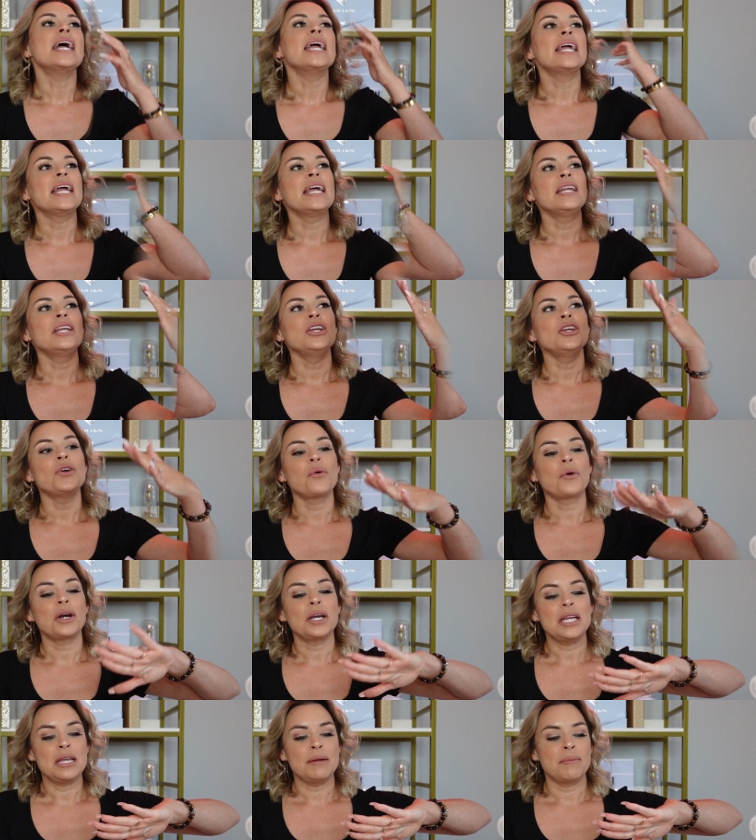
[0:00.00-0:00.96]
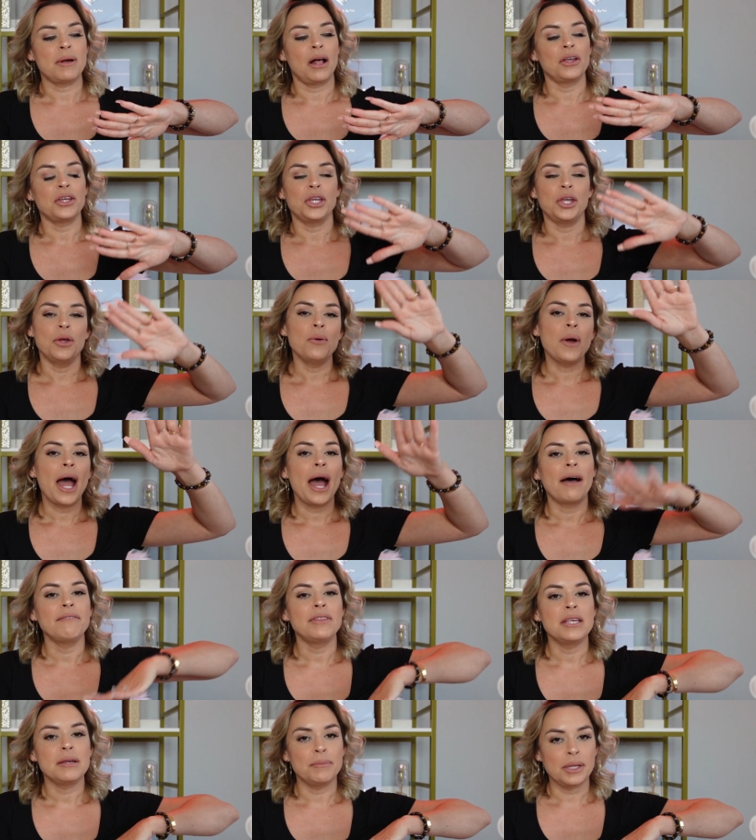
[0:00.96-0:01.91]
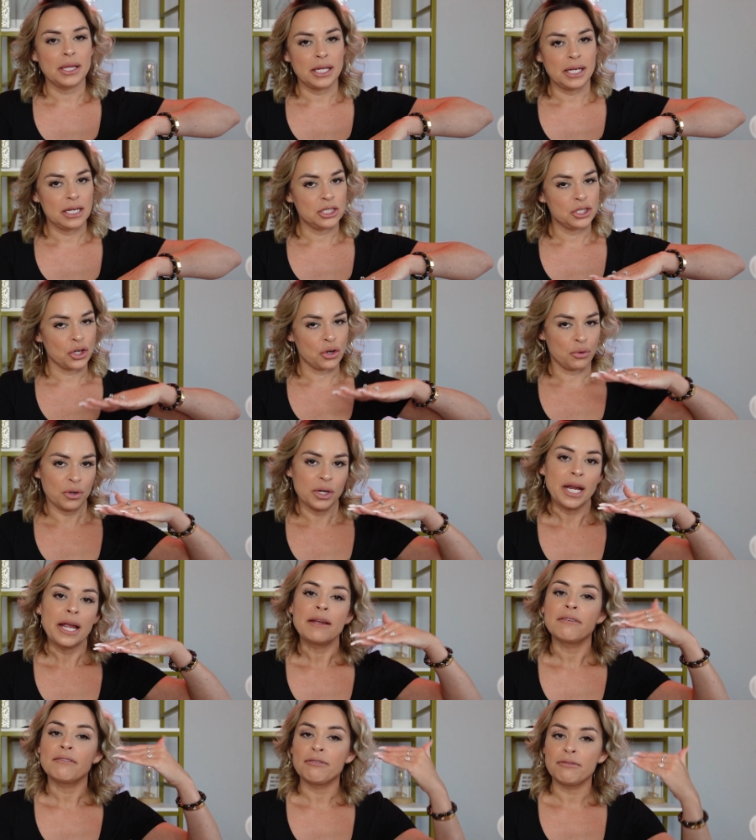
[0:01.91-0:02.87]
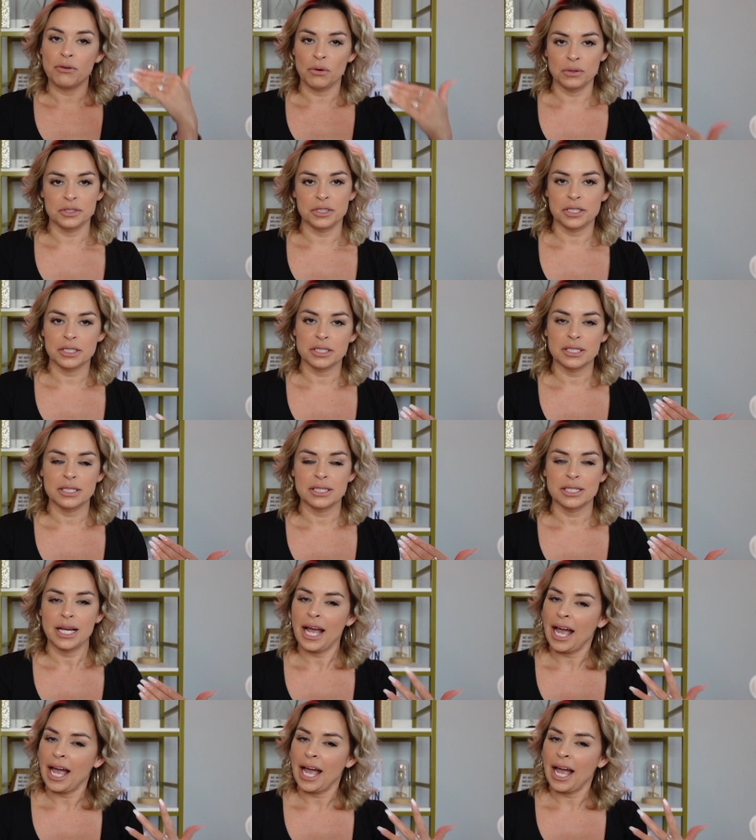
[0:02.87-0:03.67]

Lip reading: In your email, you have the ability to create folders.